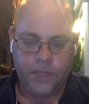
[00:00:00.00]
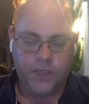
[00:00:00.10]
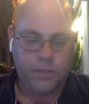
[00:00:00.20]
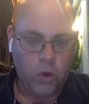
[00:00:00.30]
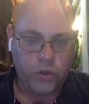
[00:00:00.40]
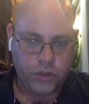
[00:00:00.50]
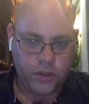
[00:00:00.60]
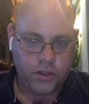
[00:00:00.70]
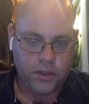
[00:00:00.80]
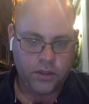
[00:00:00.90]

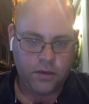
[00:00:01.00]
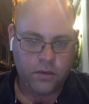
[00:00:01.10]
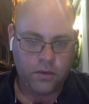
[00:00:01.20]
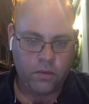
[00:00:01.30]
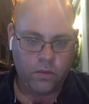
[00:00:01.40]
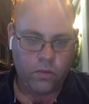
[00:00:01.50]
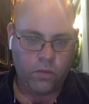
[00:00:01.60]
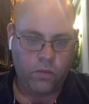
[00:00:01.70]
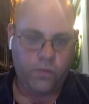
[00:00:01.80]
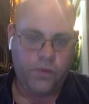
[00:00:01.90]
exposure,
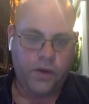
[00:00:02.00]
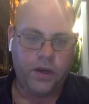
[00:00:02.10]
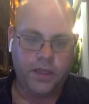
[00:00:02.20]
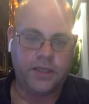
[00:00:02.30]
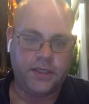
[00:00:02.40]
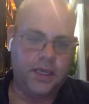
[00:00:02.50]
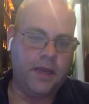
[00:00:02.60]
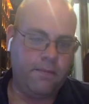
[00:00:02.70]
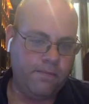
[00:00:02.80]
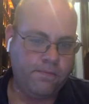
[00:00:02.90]
they're in this to
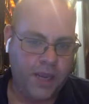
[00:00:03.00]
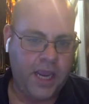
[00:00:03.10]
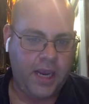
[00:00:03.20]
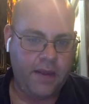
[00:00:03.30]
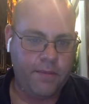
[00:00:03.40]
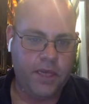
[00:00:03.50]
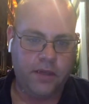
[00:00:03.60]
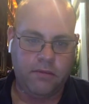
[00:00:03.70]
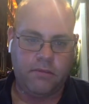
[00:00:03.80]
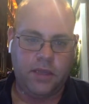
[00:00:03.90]
get paid. I
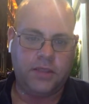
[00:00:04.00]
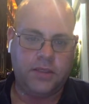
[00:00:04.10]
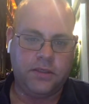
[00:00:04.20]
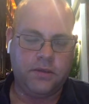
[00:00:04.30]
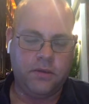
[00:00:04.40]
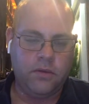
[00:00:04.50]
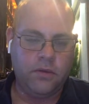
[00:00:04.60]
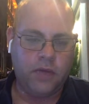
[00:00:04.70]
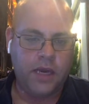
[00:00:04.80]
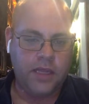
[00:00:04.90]
mean, that's
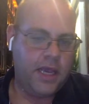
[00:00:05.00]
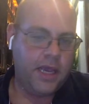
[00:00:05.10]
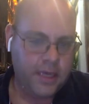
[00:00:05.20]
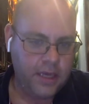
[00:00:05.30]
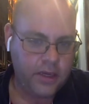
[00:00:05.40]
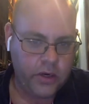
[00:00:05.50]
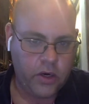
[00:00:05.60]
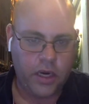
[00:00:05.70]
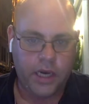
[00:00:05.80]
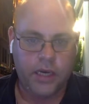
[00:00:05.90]
kind of the idea
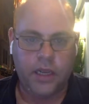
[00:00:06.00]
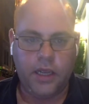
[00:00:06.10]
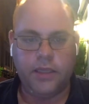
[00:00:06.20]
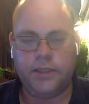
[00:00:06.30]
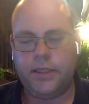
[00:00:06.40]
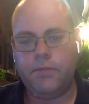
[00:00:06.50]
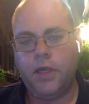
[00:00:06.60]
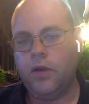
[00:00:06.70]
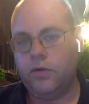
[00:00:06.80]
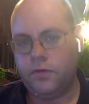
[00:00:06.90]
here, and the same
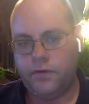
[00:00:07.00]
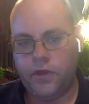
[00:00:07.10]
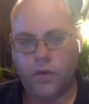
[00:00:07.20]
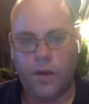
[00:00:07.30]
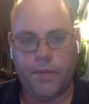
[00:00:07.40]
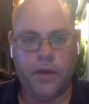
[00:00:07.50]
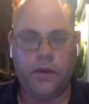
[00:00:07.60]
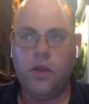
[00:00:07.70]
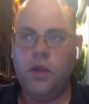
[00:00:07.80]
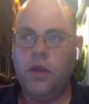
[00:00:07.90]
thing goes for you. I
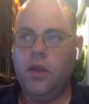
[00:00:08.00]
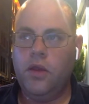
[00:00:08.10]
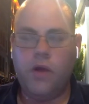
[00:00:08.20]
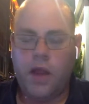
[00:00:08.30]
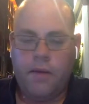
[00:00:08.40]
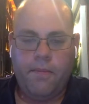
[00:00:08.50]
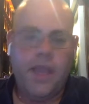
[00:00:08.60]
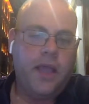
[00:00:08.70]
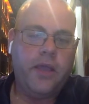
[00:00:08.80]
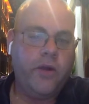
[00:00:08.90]
mean, you're not
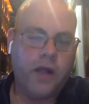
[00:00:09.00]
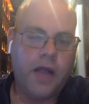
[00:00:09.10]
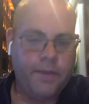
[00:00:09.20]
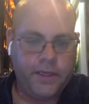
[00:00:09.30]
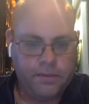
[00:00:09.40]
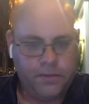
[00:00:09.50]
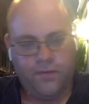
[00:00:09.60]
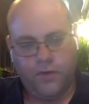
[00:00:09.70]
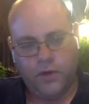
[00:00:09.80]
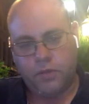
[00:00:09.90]
making your comic
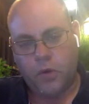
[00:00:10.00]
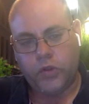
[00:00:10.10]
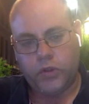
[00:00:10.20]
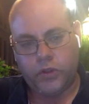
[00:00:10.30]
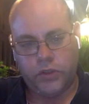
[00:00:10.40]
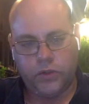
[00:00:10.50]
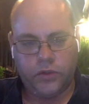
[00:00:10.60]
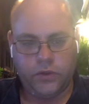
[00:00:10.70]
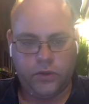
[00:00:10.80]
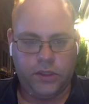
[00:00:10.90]
simply for exposure. You're
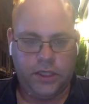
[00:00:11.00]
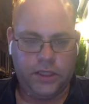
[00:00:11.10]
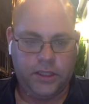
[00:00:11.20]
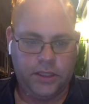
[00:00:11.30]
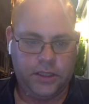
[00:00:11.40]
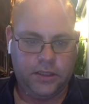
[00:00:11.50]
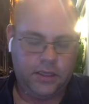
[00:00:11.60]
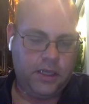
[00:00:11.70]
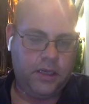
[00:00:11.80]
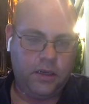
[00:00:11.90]
also doing it to
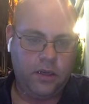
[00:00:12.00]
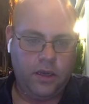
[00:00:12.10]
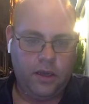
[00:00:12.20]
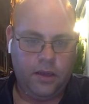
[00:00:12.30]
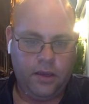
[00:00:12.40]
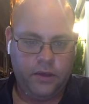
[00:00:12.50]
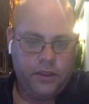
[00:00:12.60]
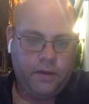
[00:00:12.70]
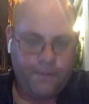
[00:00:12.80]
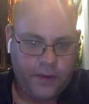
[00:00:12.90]
get
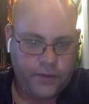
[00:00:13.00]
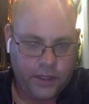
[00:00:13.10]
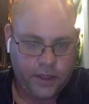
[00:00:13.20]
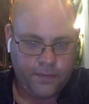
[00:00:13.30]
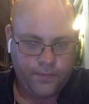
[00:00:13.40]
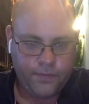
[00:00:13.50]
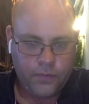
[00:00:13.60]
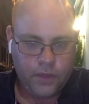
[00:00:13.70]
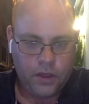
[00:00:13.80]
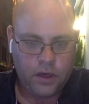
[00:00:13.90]
yourself out there.
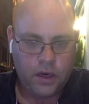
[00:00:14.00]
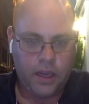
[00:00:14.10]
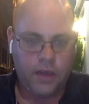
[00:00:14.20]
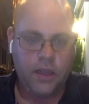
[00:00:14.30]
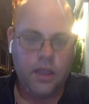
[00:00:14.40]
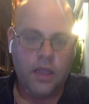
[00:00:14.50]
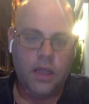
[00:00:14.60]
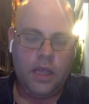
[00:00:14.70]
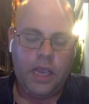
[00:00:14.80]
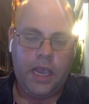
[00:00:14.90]
All right,
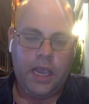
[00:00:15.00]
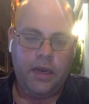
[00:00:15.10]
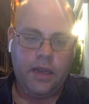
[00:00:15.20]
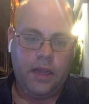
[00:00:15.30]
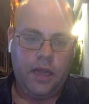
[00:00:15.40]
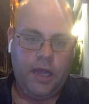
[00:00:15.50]
and